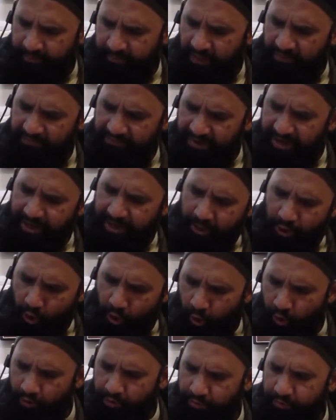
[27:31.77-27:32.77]
very
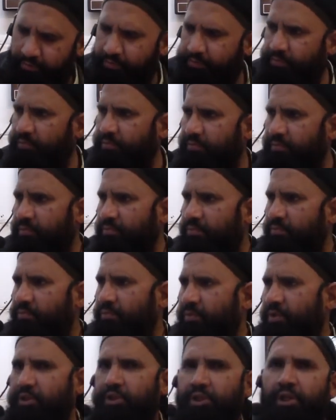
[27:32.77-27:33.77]
known
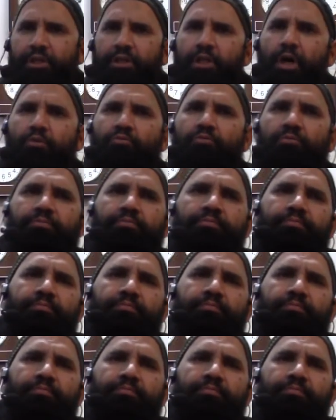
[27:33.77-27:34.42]
in their town.